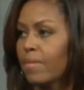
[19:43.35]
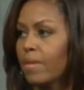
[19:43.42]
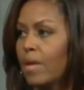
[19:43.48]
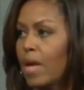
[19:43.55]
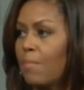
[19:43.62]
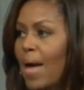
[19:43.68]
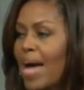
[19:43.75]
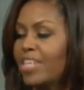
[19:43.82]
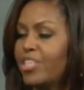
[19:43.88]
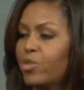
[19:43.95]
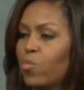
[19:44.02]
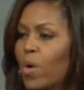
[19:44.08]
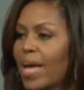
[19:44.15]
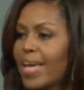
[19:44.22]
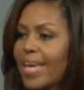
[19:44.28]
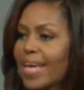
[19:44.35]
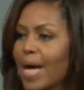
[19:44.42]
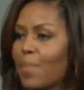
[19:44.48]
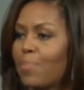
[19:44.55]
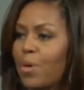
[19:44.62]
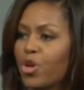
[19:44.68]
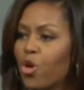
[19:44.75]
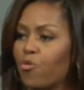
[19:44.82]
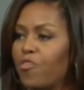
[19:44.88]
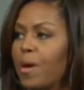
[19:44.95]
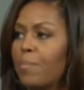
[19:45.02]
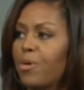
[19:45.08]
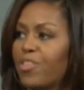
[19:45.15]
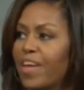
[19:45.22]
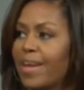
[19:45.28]
Imagine waking up on
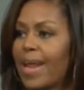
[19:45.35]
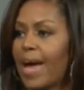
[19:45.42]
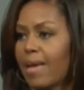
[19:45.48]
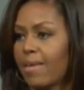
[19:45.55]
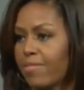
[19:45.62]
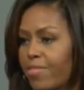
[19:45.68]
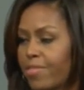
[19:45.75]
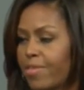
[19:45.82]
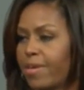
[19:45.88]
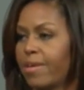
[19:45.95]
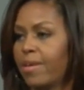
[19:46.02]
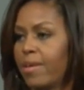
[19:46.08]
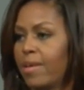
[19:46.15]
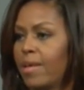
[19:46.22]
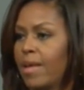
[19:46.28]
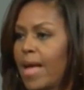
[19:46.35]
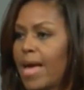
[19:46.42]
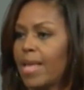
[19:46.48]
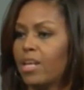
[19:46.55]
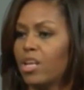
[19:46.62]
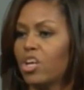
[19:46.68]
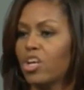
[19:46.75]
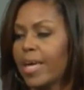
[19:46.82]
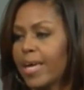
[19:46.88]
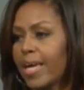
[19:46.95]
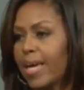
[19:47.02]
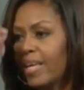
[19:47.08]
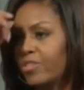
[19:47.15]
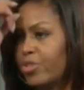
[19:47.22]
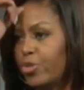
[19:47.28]
November the 9th and looking
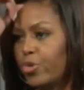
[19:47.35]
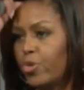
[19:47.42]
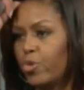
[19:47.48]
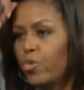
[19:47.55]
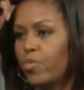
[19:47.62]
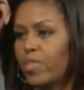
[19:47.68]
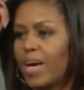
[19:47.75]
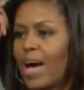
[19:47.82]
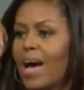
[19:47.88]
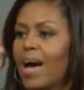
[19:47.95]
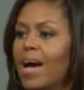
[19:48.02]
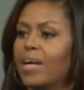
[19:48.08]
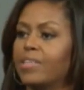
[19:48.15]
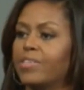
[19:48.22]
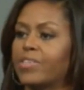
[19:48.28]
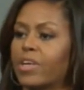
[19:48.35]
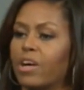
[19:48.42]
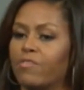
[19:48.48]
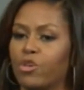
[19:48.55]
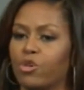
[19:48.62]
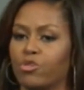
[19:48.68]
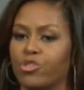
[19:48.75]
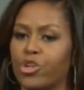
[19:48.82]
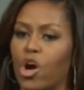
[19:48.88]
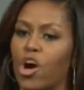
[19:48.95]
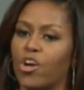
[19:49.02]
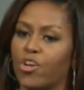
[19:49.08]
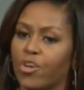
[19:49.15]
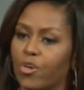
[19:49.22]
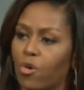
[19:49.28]
into the eyes of your
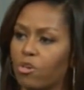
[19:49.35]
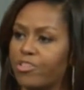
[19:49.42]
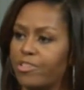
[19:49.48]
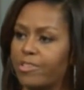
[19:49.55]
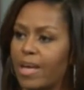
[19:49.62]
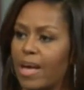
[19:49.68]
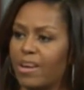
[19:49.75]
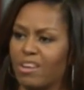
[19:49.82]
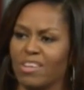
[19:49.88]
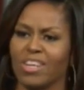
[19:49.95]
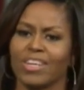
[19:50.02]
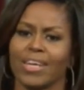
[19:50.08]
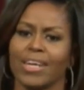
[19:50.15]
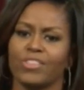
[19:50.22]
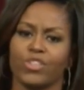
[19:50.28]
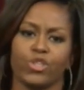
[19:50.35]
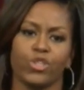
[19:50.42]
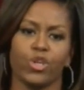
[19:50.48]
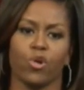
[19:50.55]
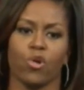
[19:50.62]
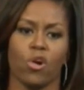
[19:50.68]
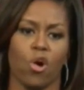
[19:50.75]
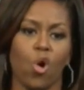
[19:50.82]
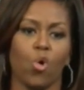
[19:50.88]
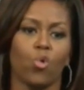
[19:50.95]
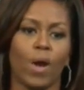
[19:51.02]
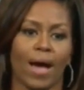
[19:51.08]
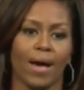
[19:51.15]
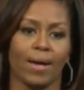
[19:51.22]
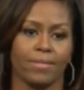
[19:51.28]
daughter or son, or looking into your own
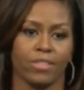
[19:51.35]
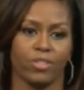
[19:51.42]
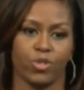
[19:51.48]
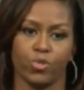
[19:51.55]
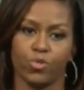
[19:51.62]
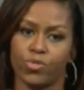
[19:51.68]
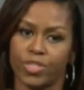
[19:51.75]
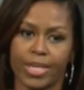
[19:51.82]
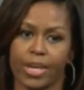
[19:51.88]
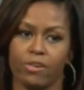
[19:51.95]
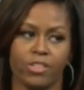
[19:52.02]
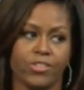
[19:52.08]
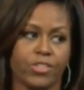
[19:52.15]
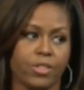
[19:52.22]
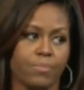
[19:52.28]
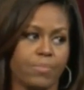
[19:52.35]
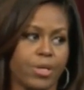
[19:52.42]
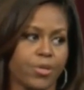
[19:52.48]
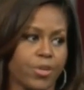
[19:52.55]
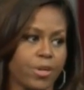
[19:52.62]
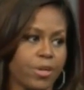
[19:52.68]
eyes as you stare into the mirror.